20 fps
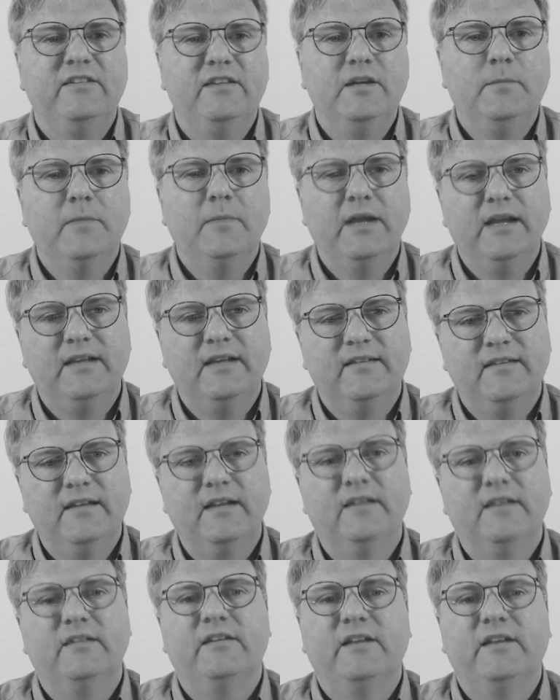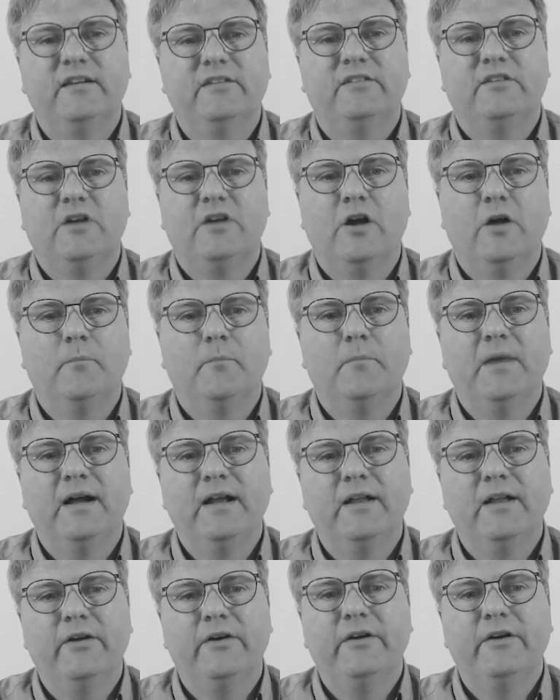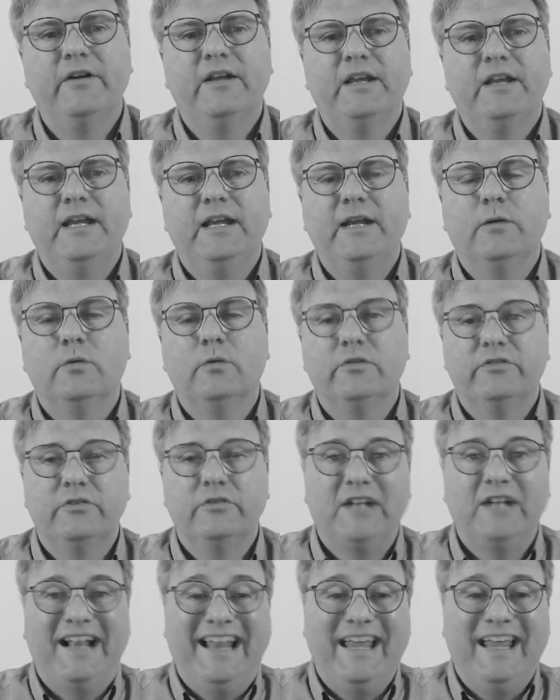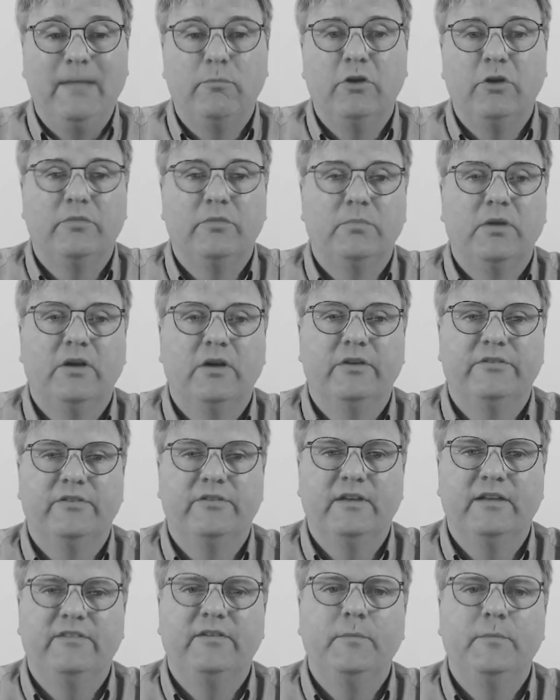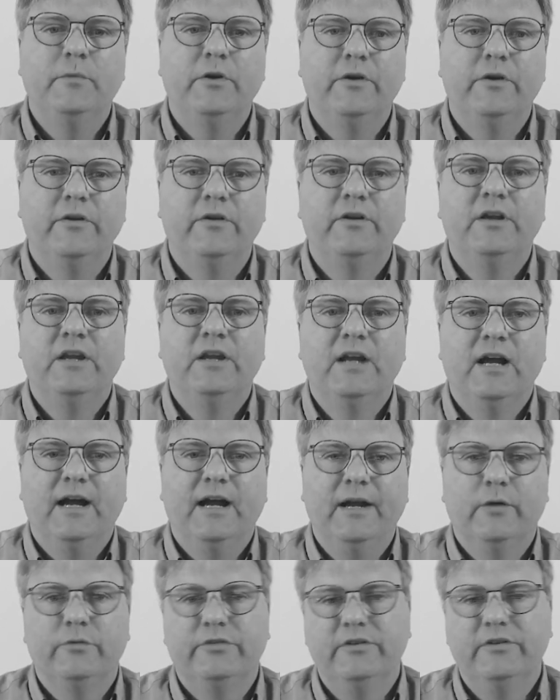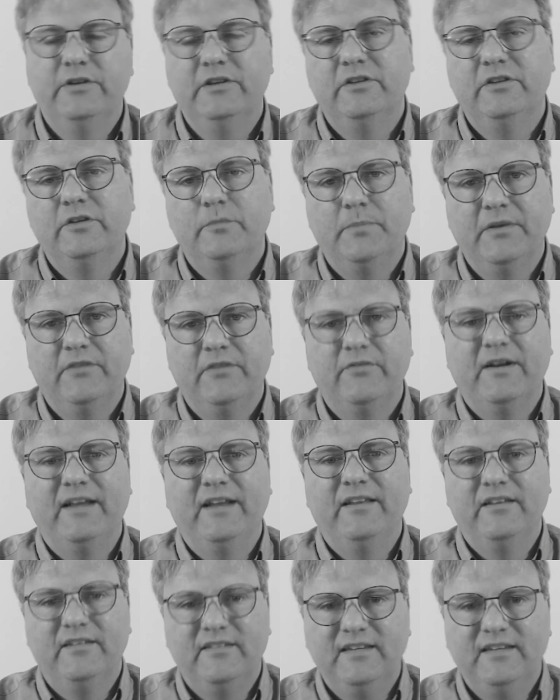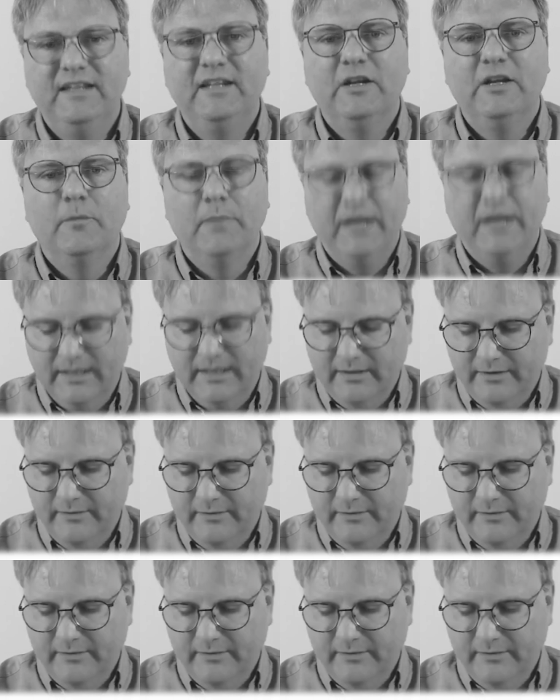cmake cxx compiler equal to clang plus And similar, I also need to specify the c compiler.